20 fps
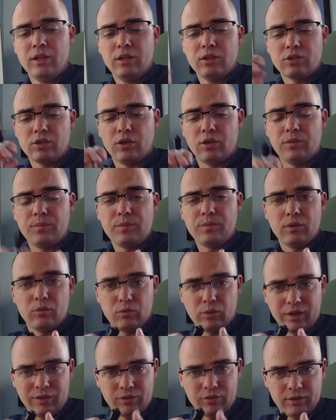So
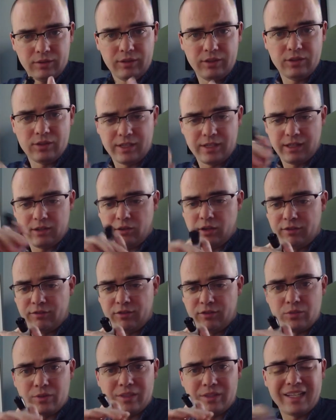whatever you say, okay,
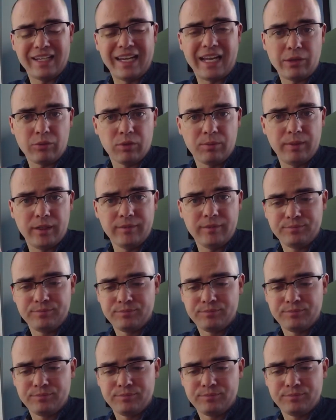first one is connect with me,